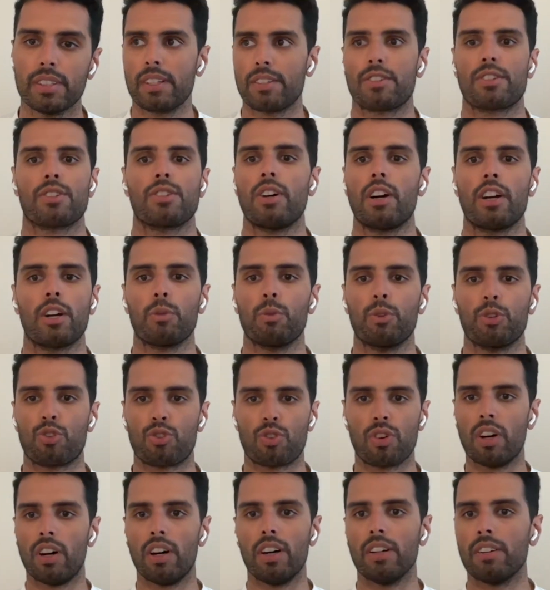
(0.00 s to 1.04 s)
This is not a
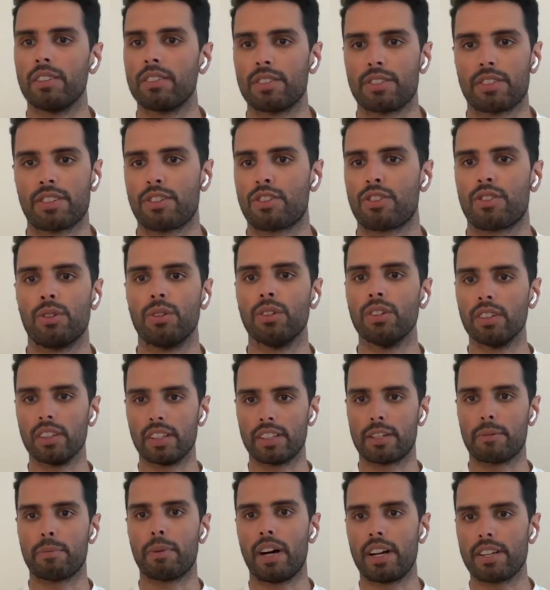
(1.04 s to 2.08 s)
withdrawal. This is still a
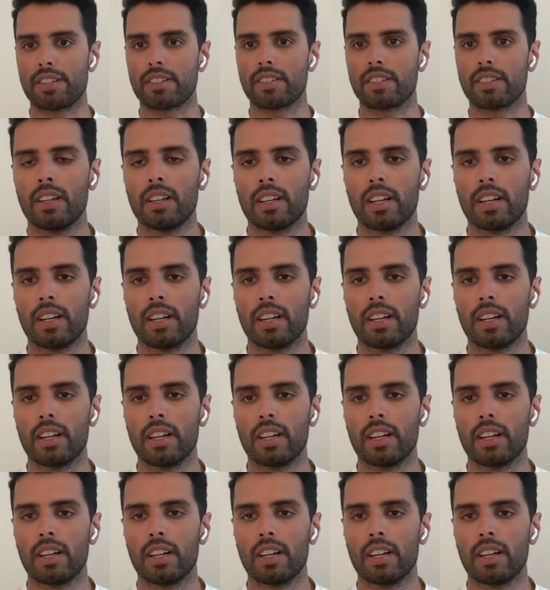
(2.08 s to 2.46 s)
deposit.